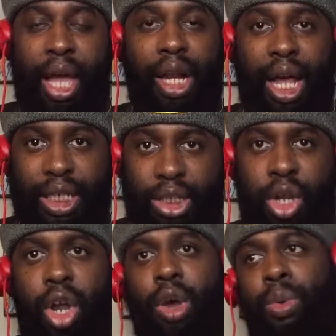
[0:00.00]

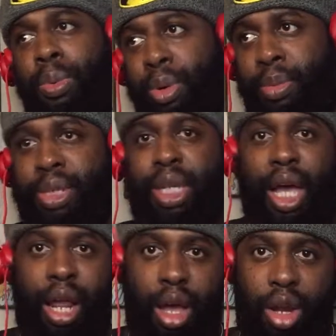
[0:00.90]
Elastigirl, we pretty much
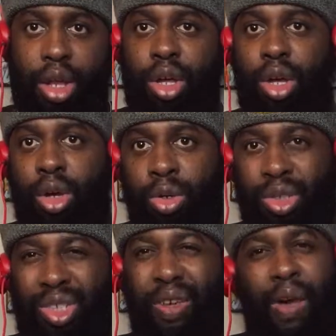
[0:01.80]
got all of her whole
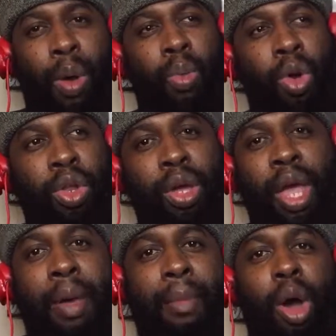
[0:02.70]
stuff. I wonder,
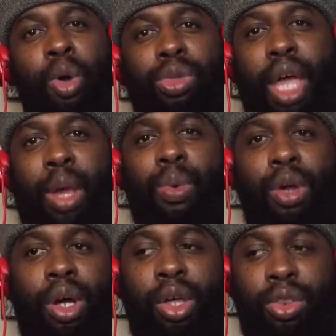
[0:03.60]
my whole thing
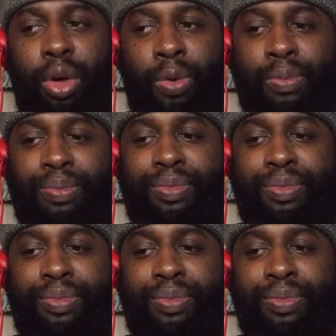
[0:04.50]
with her, though,